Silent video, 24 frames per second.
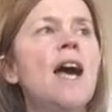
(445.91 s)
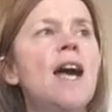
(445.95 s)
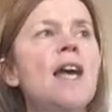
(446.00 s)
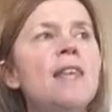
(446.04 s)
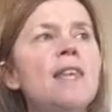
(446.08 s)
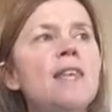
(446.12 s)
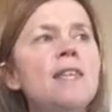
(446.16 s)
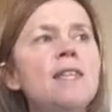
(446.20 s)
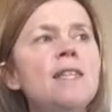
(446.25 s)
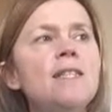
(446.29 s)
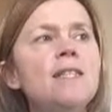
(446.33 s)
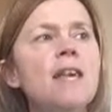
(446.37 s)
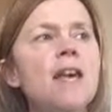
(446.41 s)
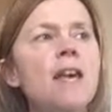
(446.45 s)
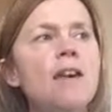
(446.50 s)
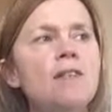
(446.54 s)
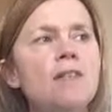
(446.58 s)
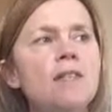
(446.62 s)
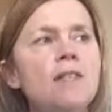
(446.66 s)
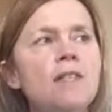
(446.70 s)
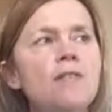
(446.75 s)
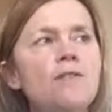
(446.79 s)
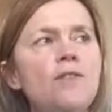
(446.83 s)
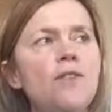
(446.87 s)
And these
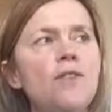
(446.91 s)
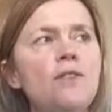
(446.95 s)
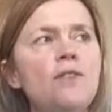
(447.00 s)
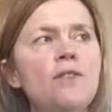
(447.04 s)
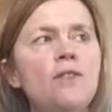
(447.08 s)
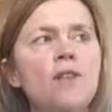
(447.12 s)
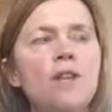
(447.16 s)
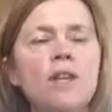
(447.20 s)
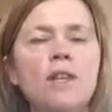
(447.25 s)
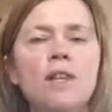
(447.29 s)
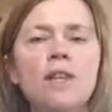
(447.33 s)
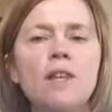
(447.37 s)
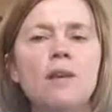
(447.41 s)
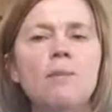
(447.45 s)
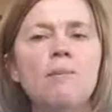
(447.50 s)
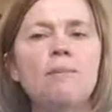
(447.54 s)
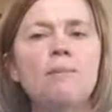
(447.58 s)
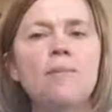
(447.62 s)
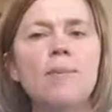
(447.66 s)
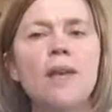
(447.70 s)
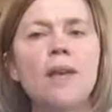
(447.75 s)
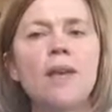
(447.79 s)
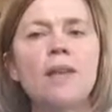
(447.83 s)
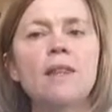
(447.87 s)
areas, if you look at them,
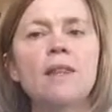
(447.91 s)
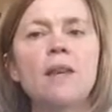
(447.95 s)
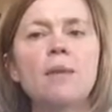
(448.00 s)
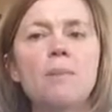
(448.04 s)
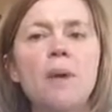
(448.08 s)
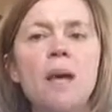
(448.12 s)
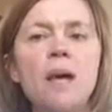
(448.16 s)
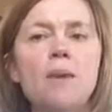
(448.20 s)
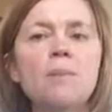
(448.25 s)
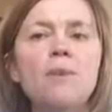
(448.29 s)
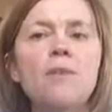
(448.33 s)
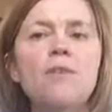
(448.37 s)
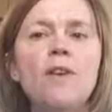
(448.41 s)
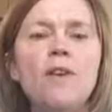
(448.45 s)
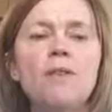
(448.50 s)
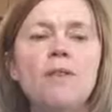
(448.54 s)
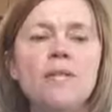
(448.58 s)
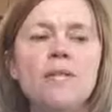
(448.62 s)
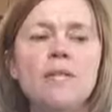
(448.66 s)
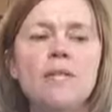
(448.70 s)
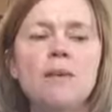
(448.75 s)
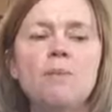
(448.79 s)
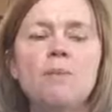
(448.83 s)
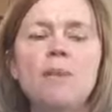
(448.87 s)
they might be very
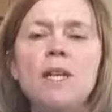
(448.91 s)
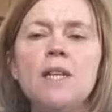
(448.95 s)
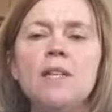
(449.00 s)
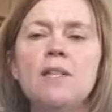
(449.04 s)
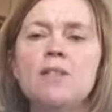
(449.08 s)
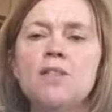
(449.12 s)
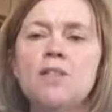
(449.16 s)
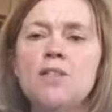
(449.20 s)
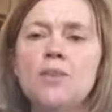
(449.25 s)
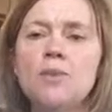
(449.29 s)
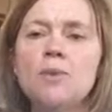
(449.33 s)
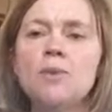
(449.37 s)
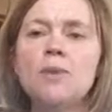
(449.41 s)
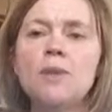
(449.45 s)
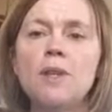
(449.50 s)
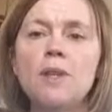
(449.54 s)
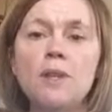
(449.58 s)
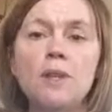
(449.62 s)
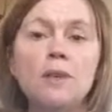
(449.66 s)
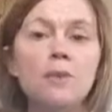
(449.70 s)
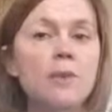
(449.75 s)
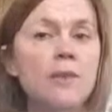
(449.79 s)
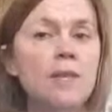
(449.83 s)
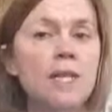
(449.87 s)
similar to something
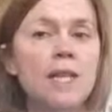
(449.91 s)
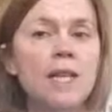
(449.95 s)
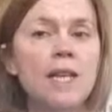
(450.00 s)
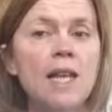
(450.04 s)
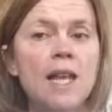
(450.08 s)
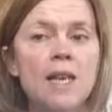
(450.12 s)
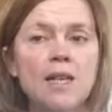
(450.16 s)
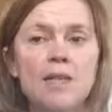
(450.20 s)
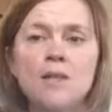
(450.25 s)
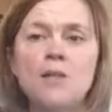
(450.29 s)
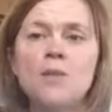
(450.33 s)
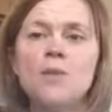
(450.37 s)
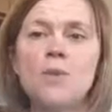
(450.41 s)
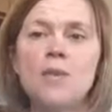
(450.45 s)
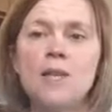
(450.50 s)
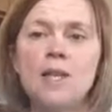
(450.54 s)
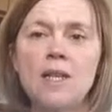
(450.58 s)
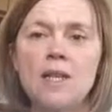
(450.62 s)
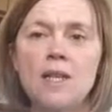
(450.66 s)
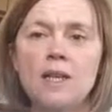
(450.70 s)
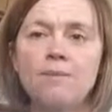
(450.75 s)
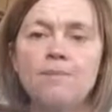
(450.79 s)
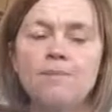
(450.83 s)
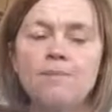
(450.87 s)
that we did last
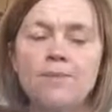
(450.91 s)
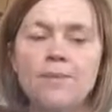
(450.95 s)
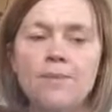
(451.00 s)
week.